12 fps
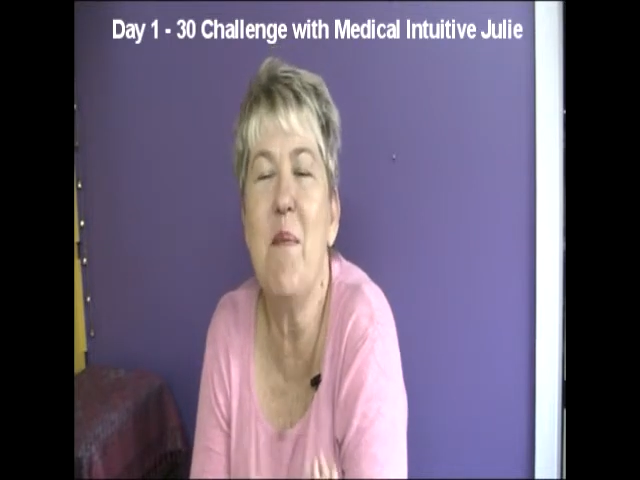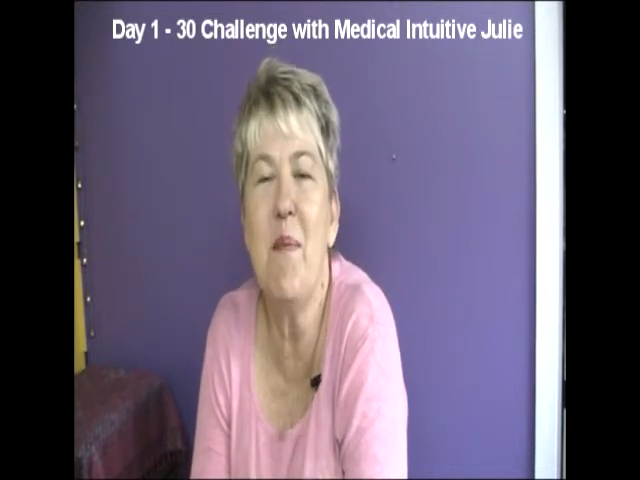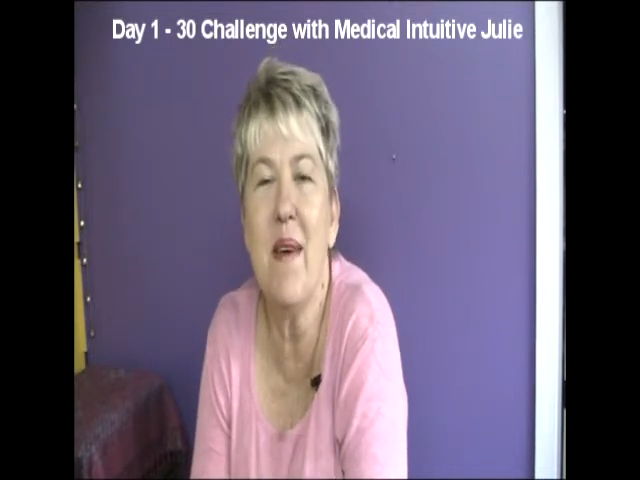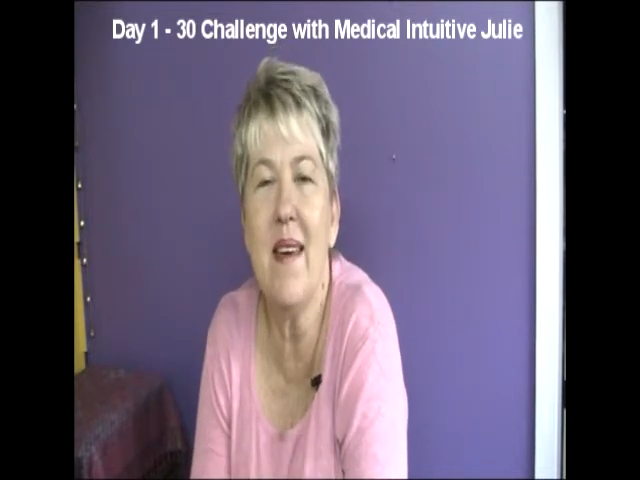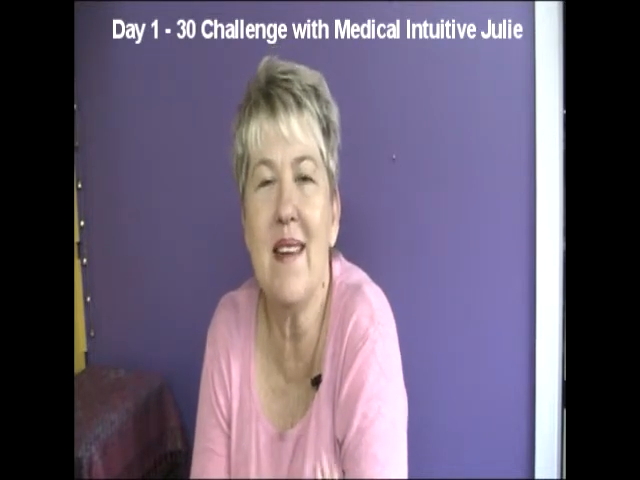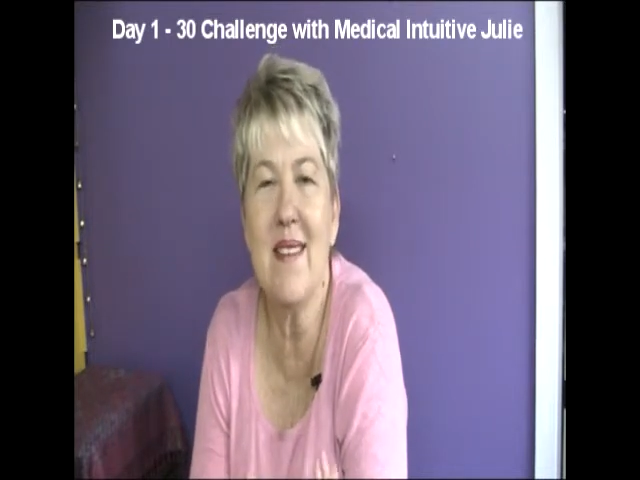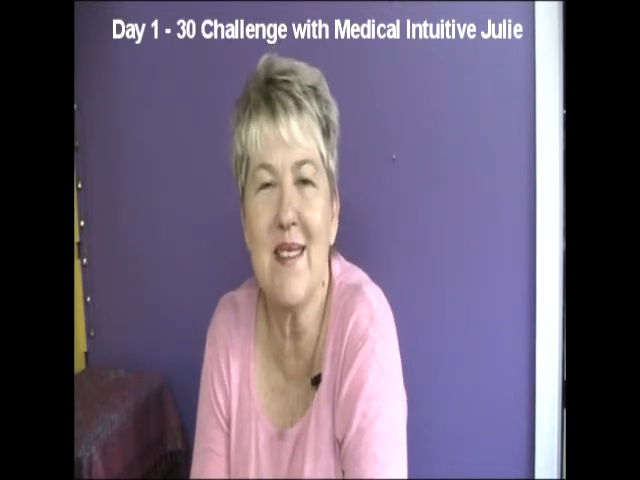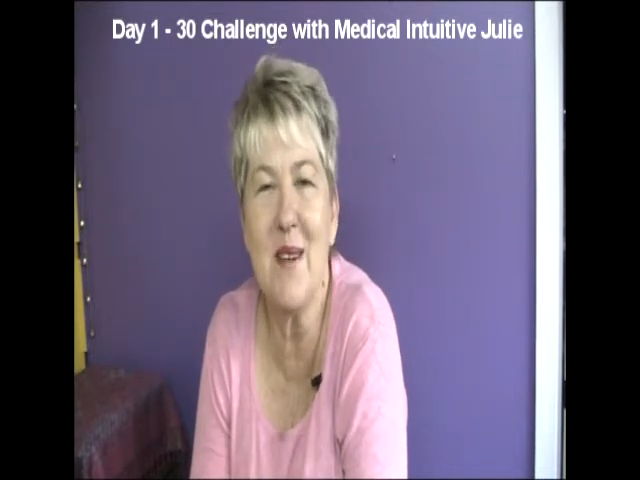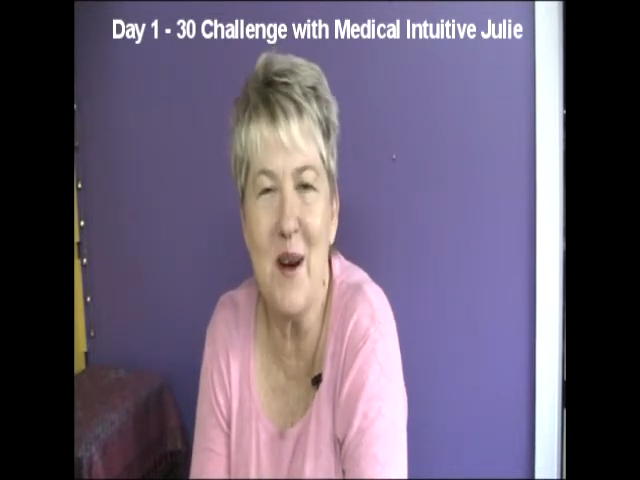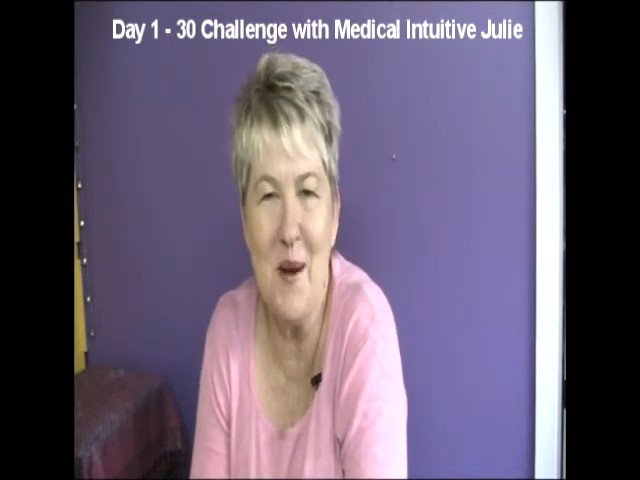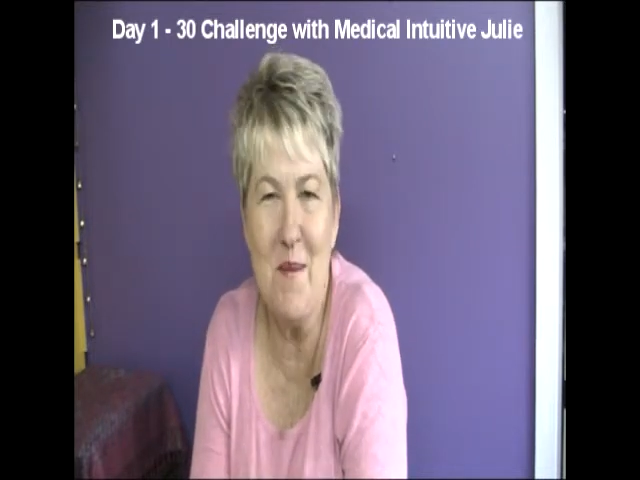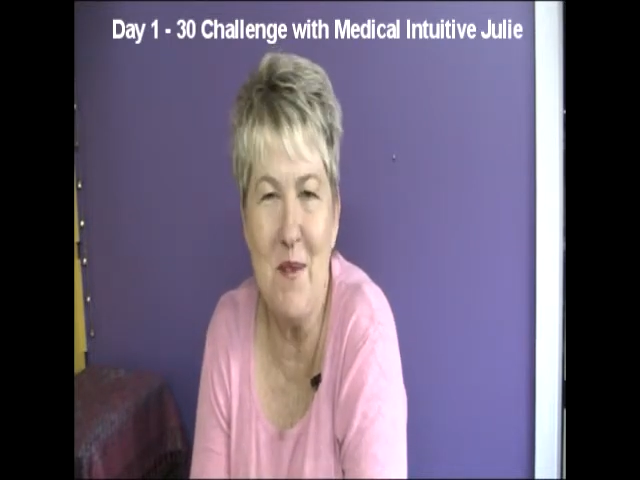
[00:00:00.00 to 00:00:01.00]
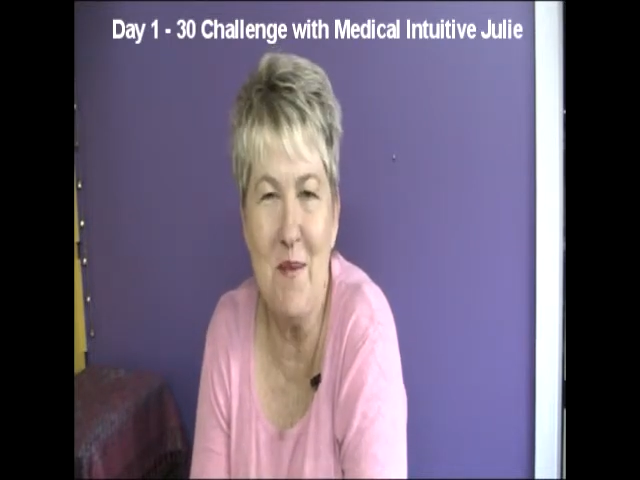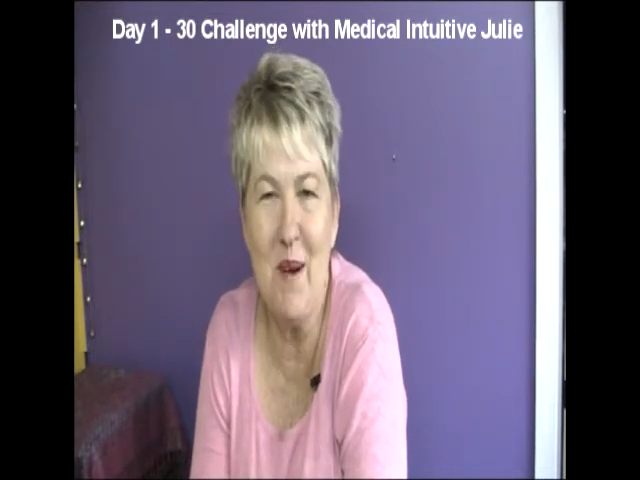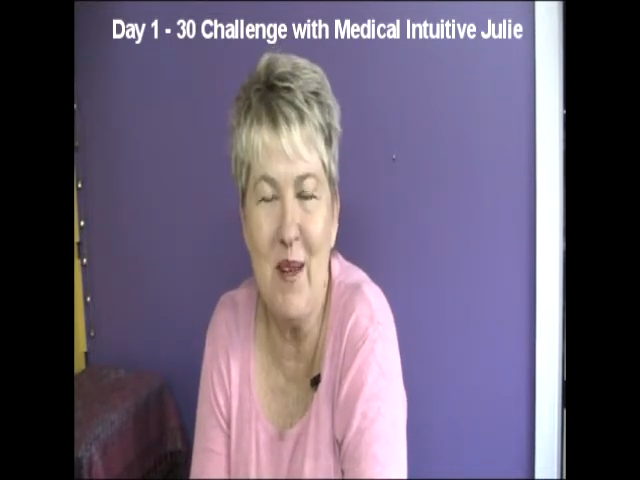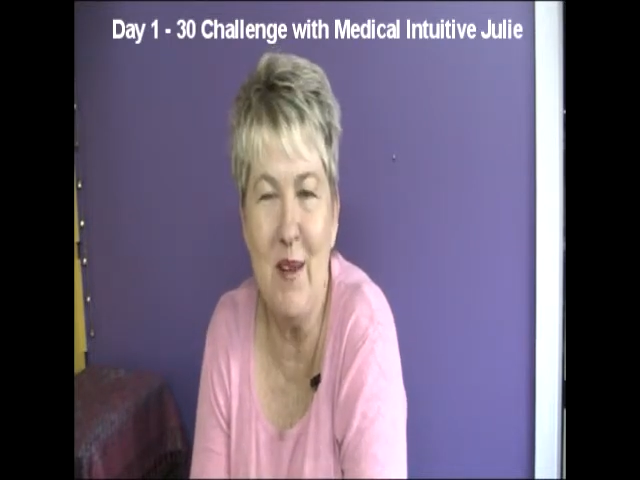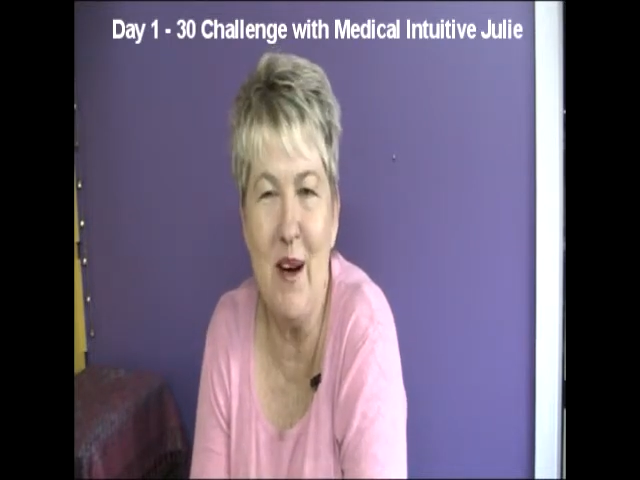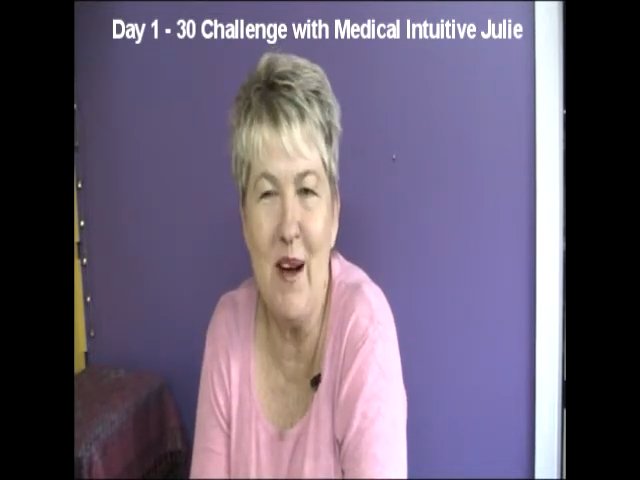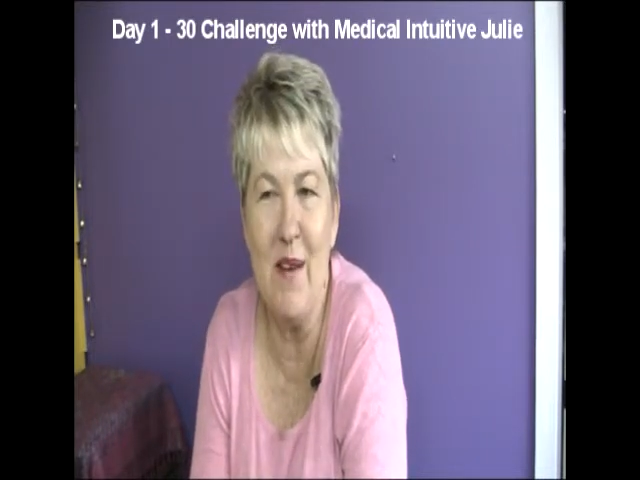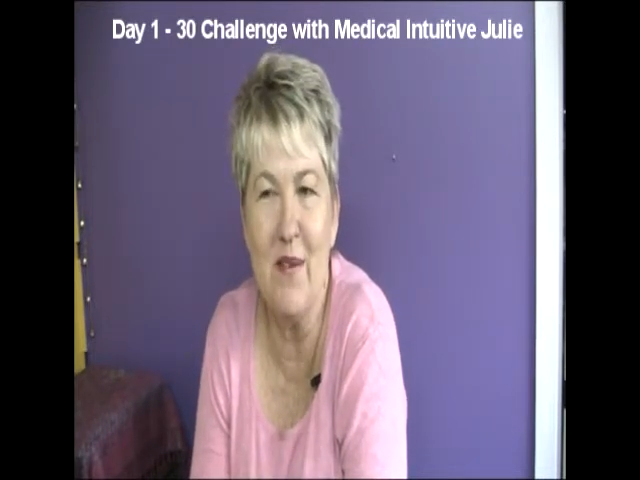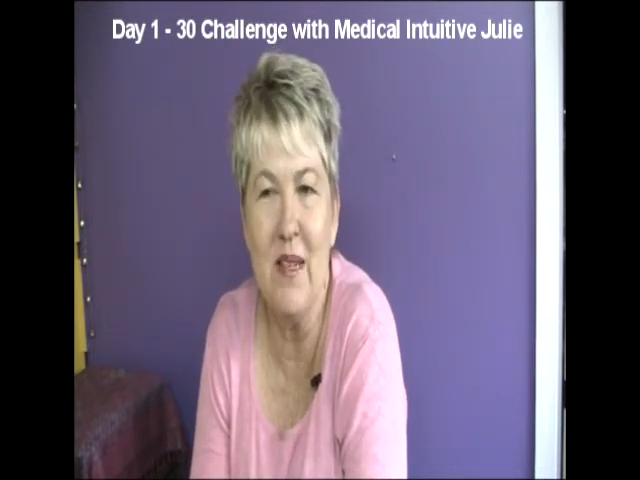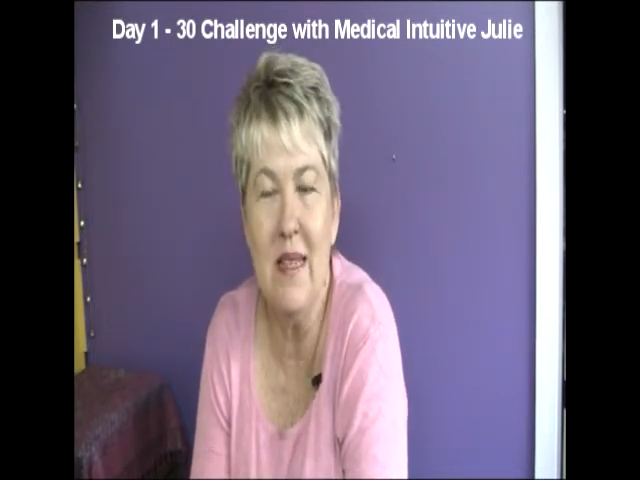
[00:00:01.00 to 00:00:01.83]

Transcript: best time of my life.